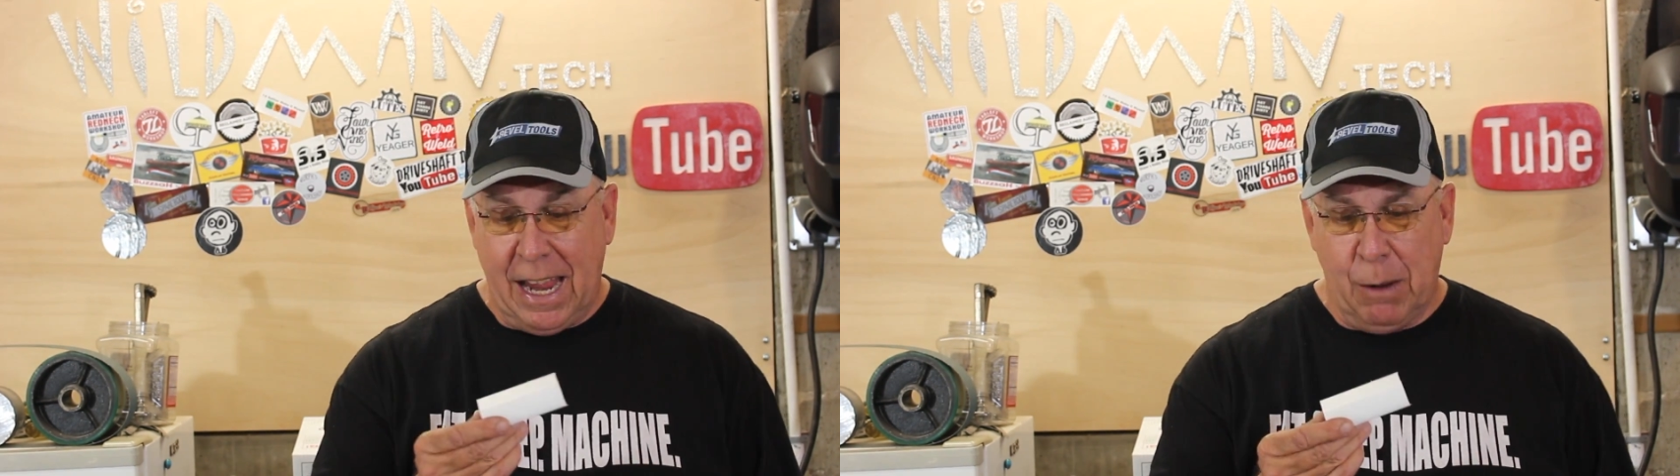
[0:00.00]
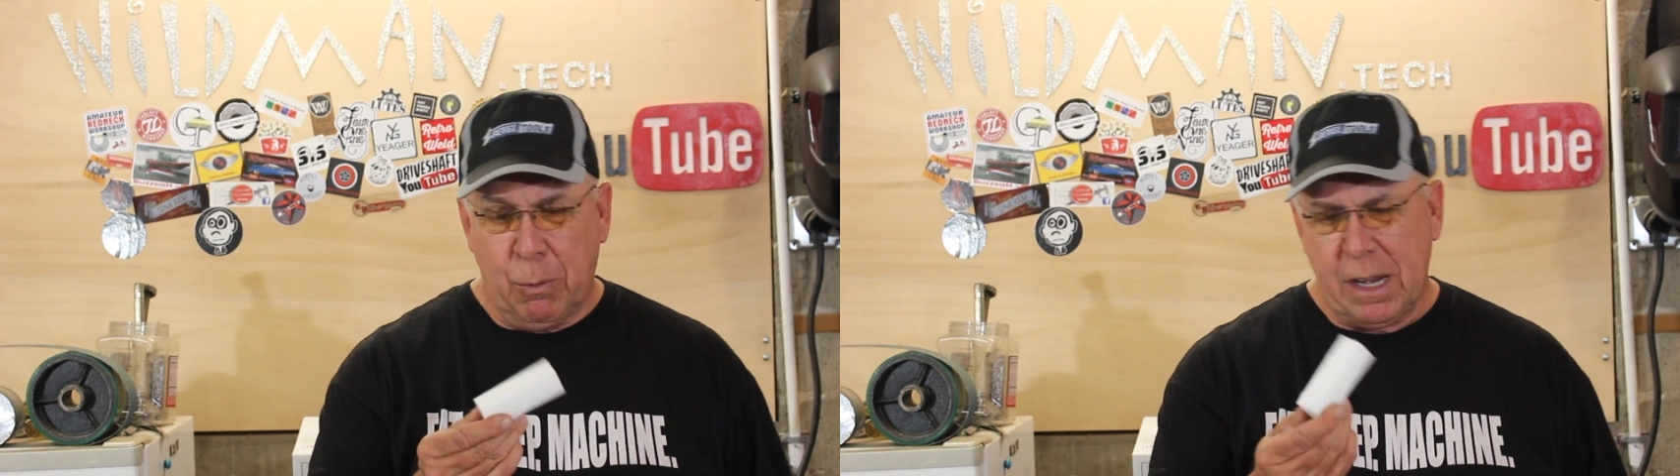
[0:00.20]

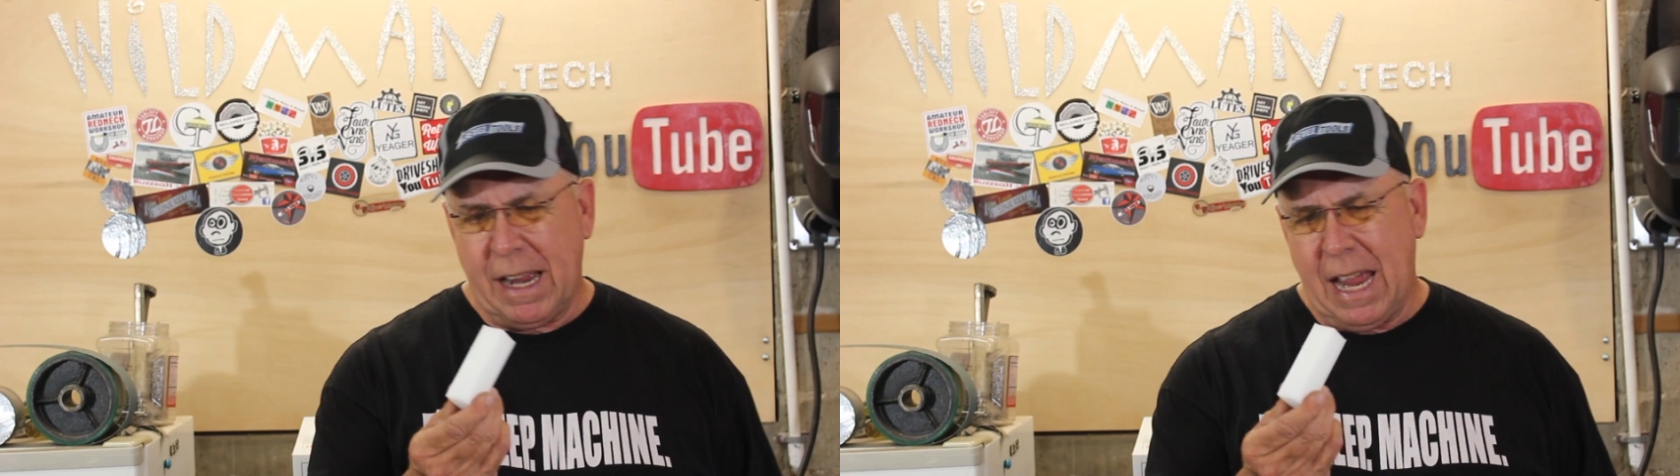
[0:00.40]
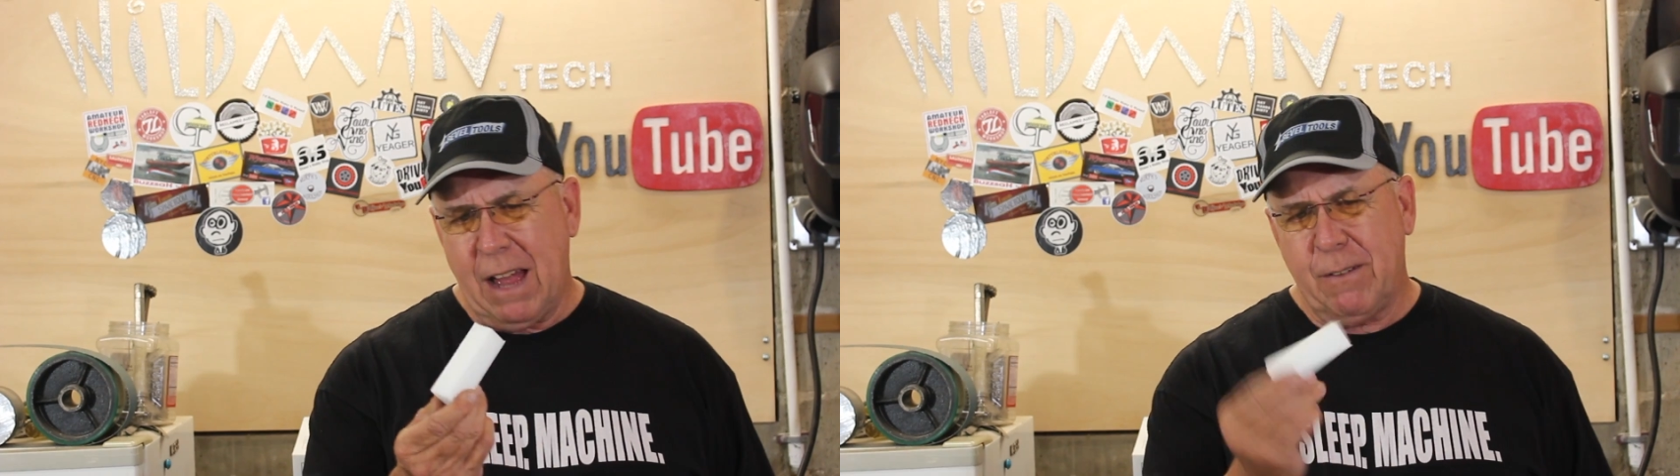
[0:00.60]
And what
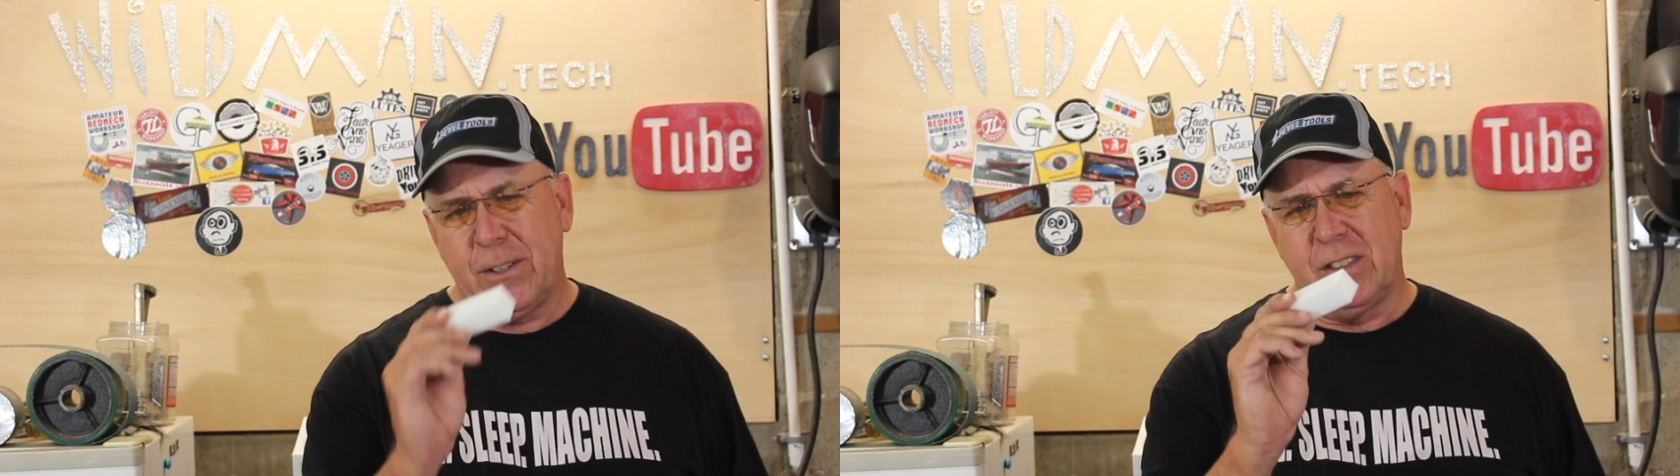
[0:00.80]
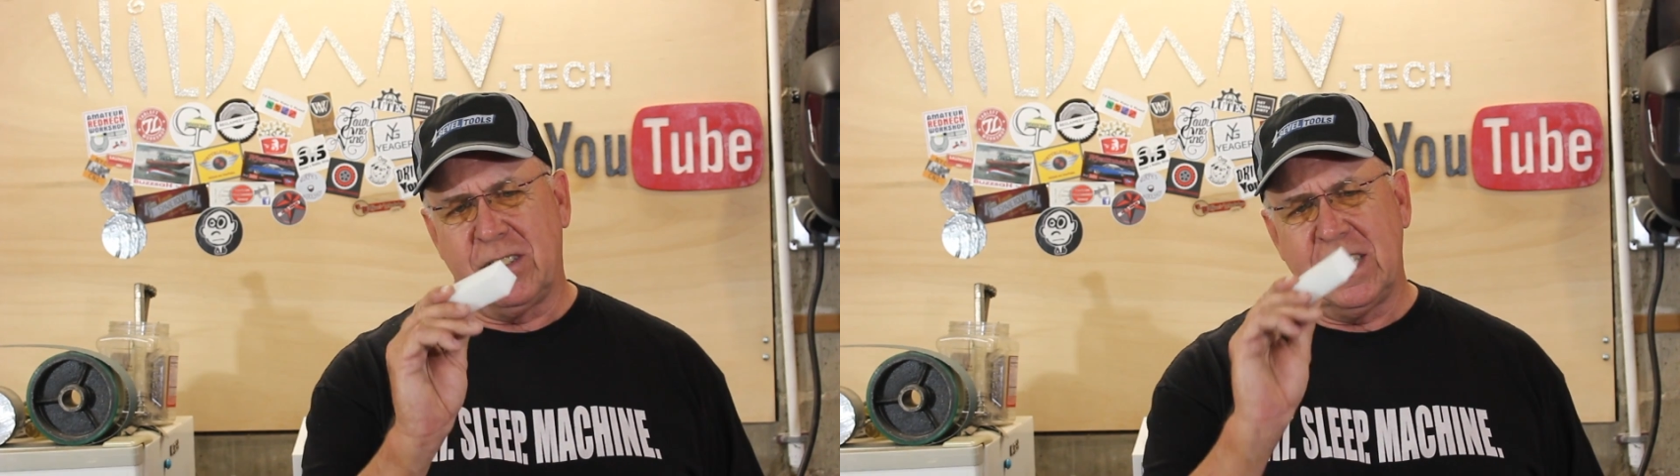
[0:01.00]
I
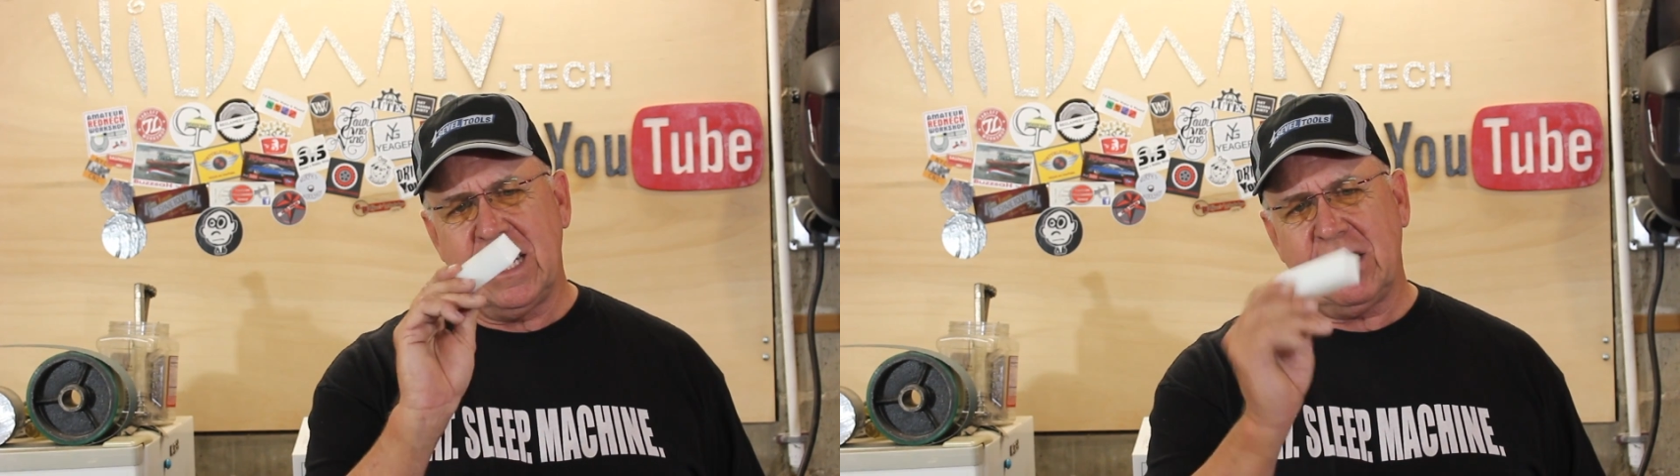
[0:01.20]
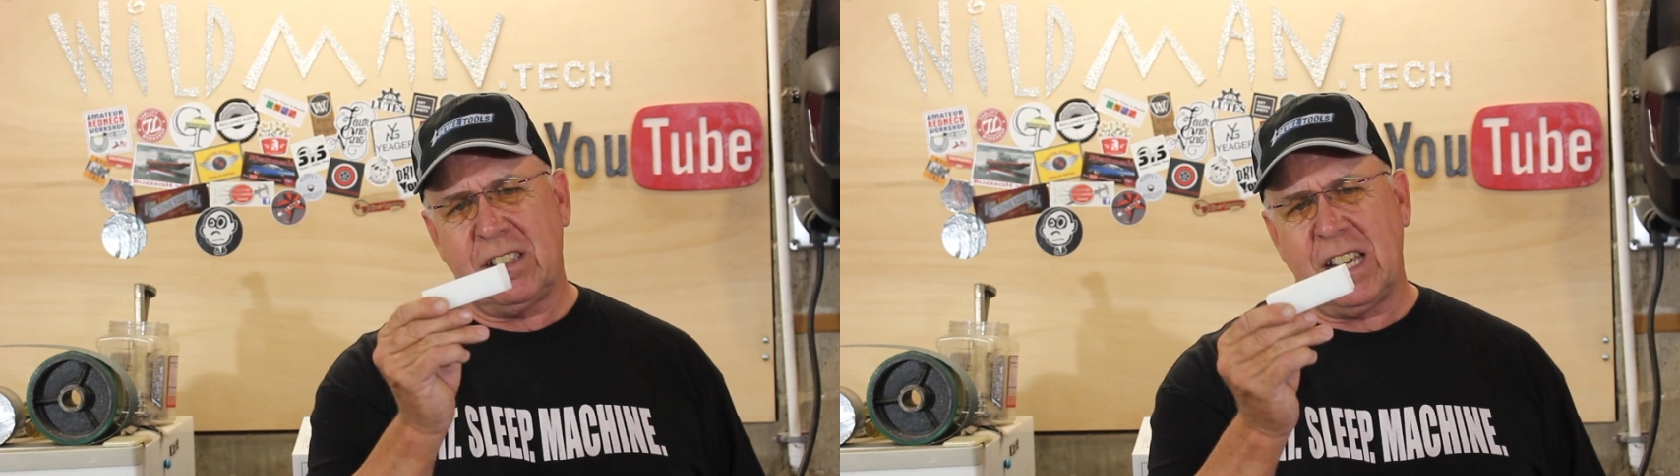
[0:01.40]
have is
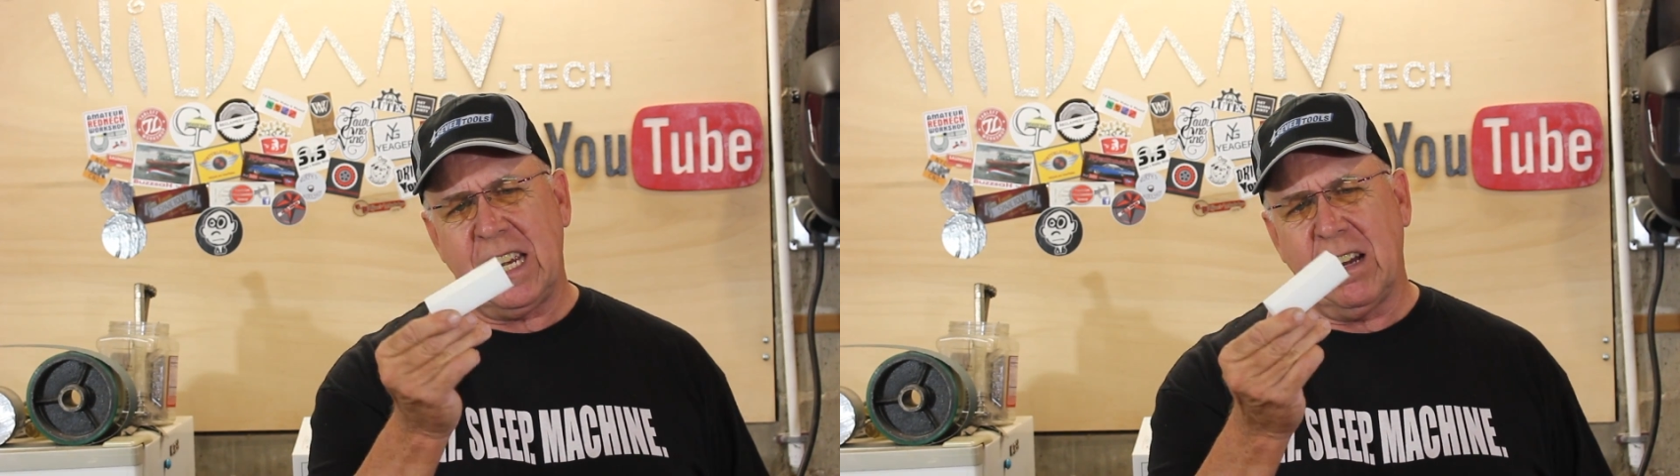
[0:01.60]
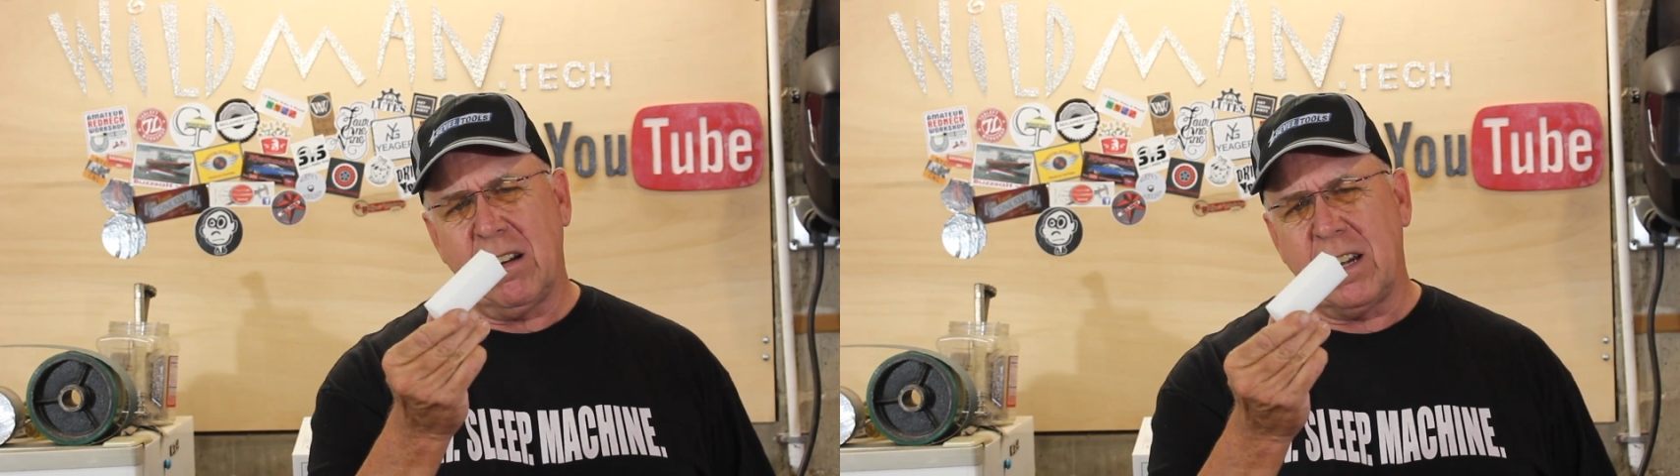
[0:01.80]
this
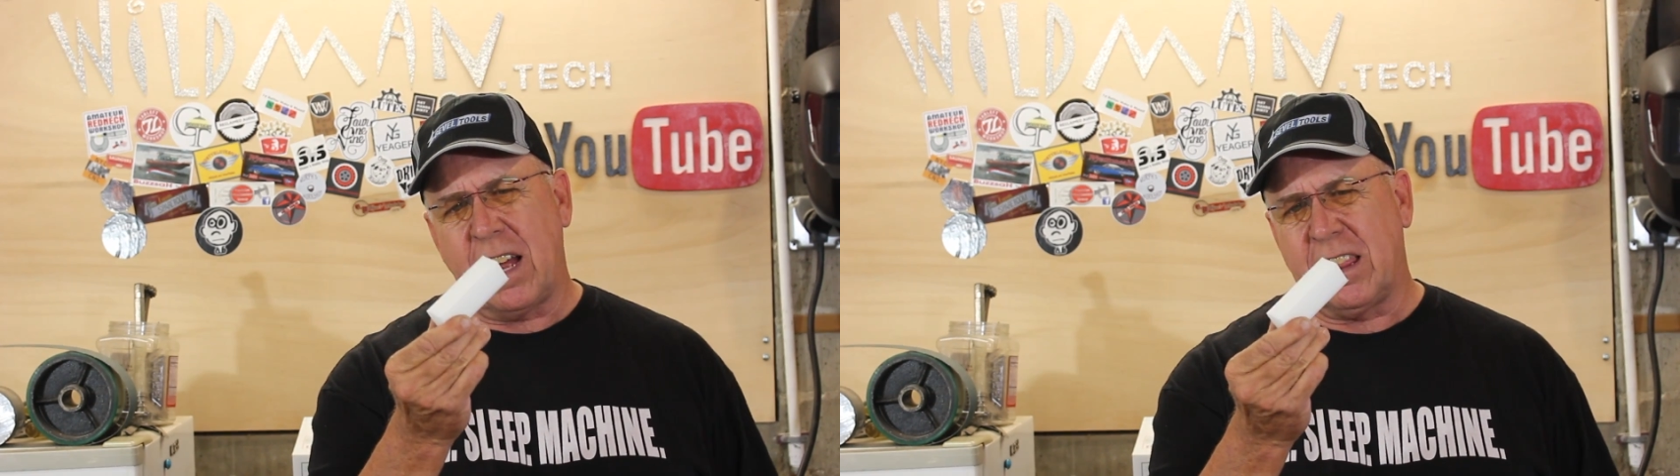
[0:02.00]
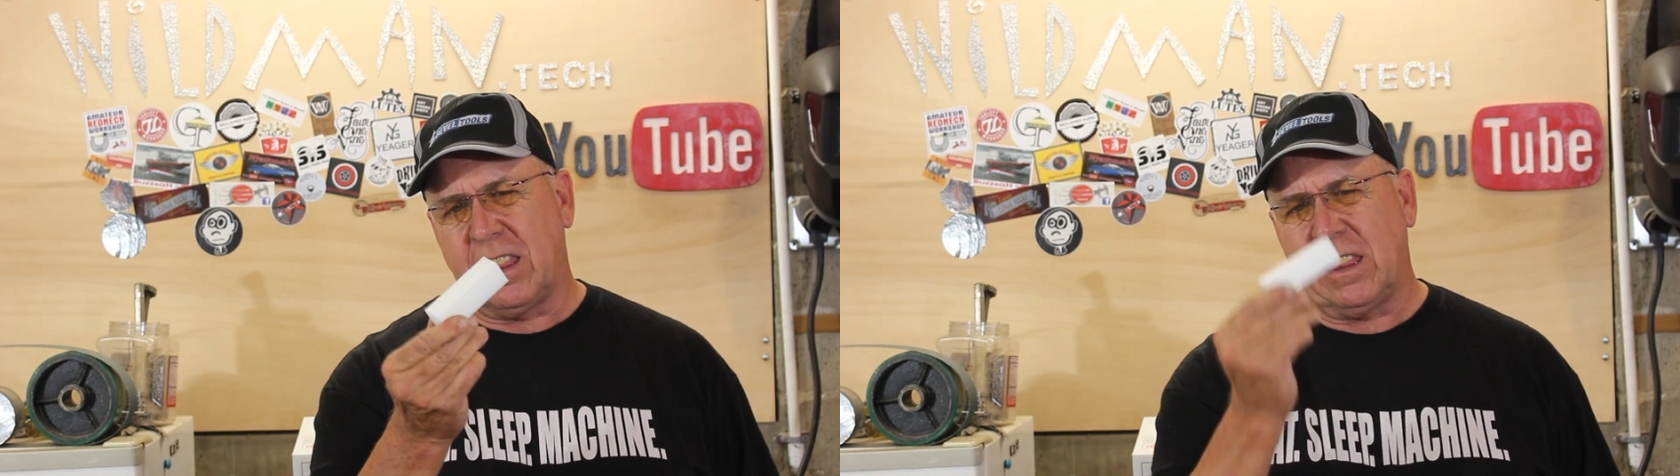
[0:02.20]
here and I